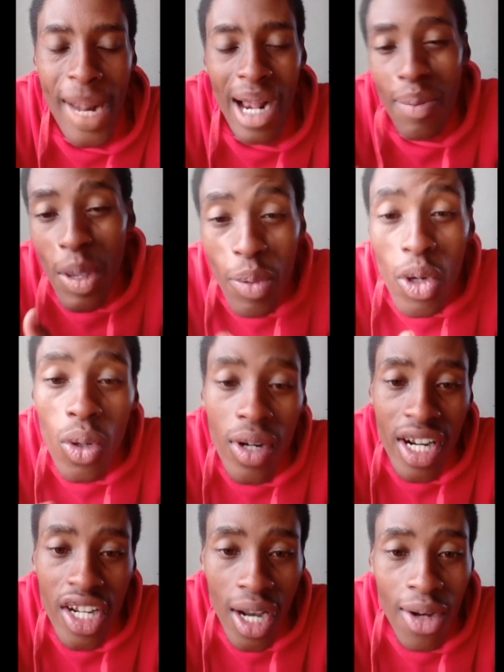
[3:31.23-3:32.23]
Like, people
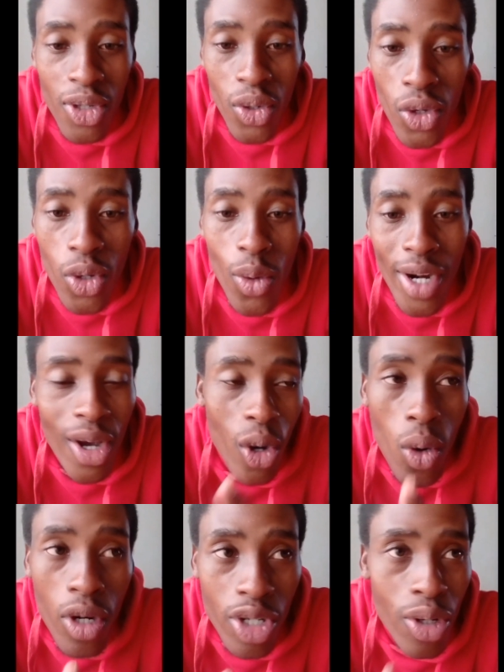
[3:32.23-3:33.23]
will reach out to you when you're
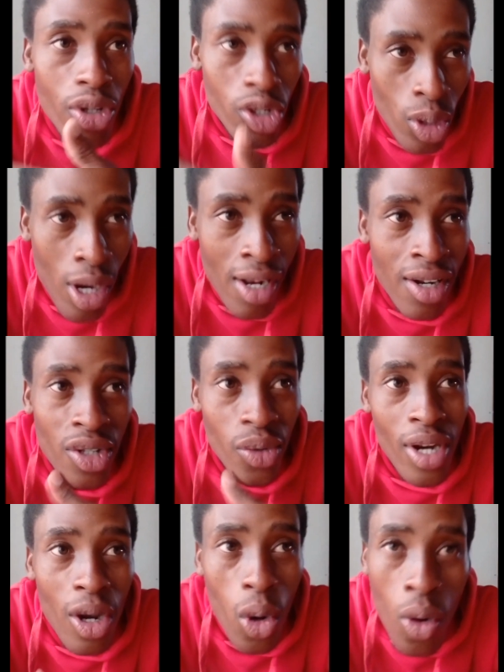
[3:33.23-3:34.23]
going through your
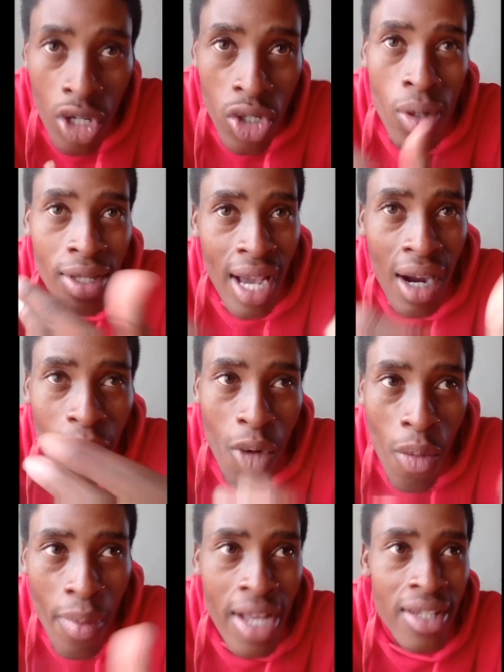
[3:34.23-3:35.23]
struggles, when you're going through your dark
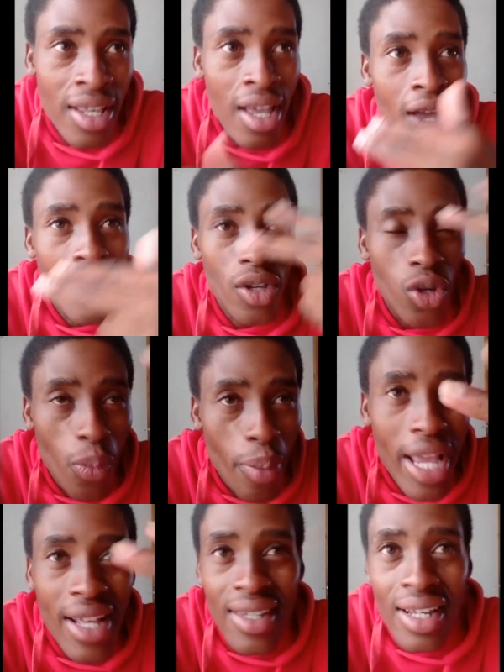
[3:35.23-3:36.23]
moments, your
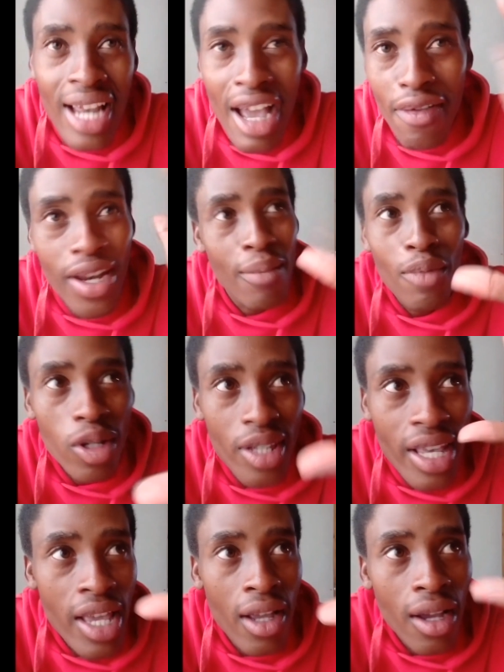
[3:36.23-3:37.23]
pains in life. And I'm
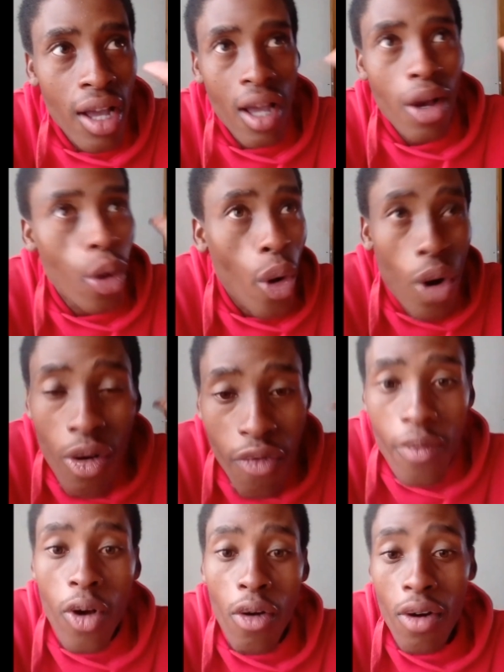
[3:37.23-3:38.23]
not saying all
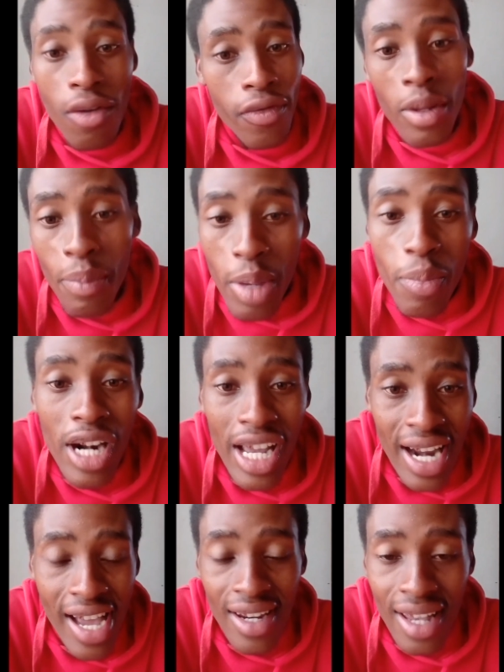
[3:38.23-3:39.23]
of the people
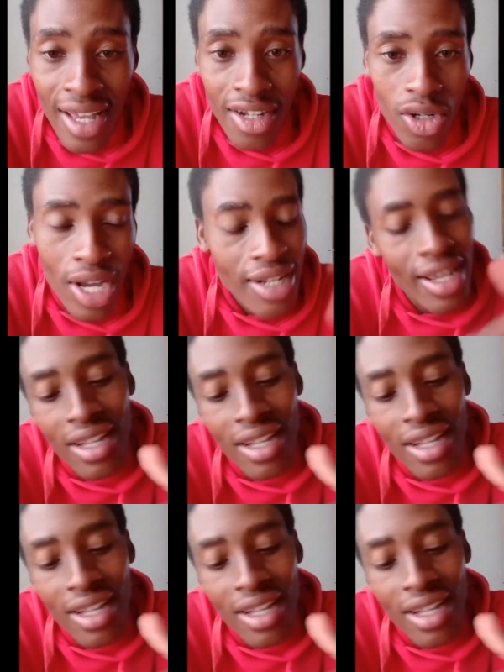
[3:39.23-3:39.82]
are like that, right?